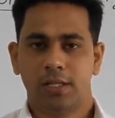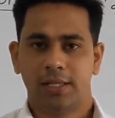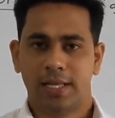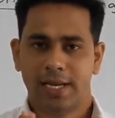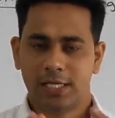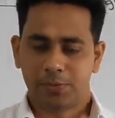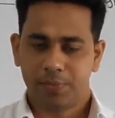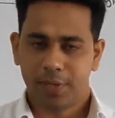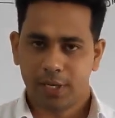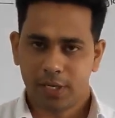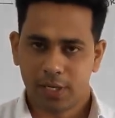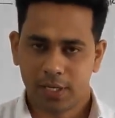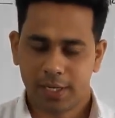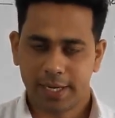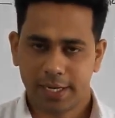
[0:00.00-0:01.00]
The
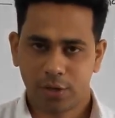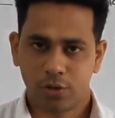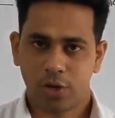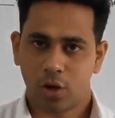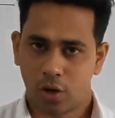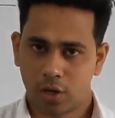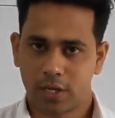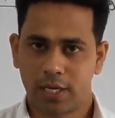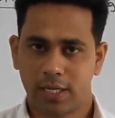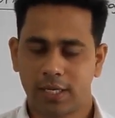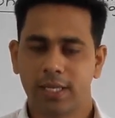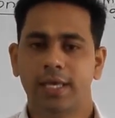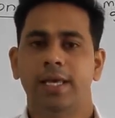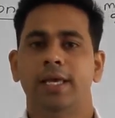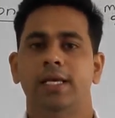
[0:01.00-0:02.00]
respiratory organ
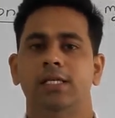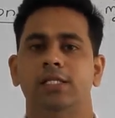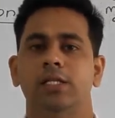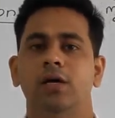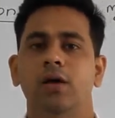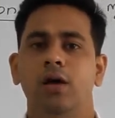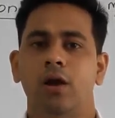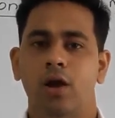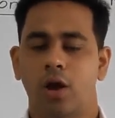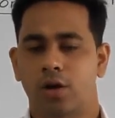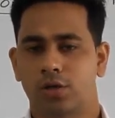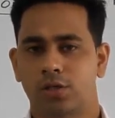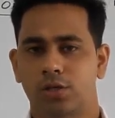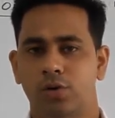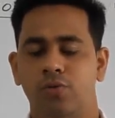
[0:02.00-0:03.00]
is the
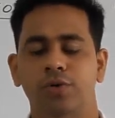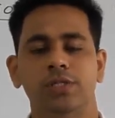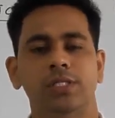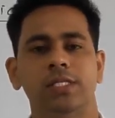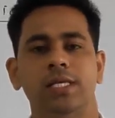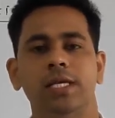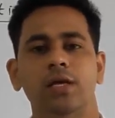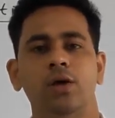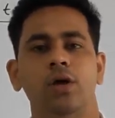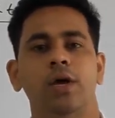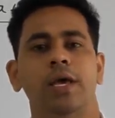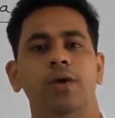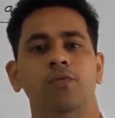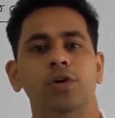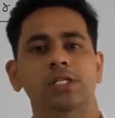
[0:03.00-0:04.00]
lungs, which
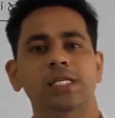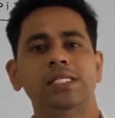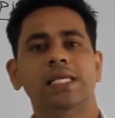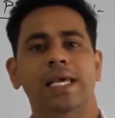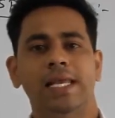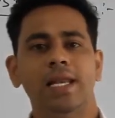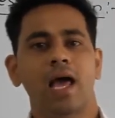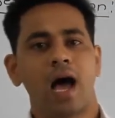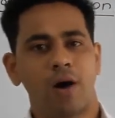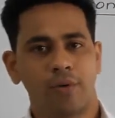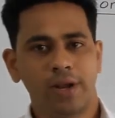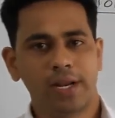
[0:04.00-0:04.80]
is in our